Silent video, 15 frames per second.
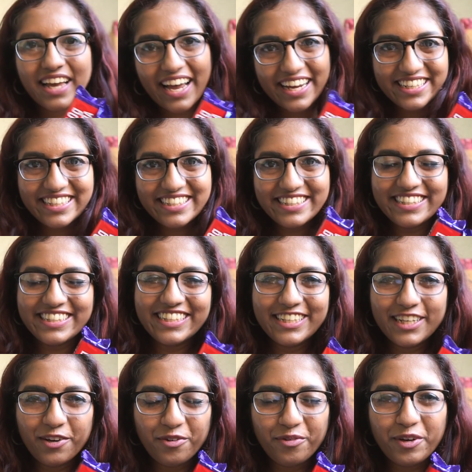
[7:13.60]
hide and
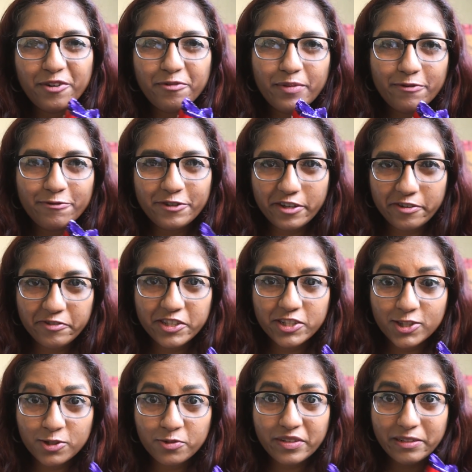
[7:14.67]
seek are one of my
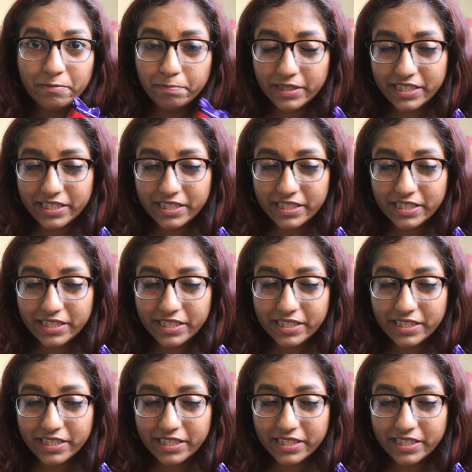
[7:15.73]
favorite sweet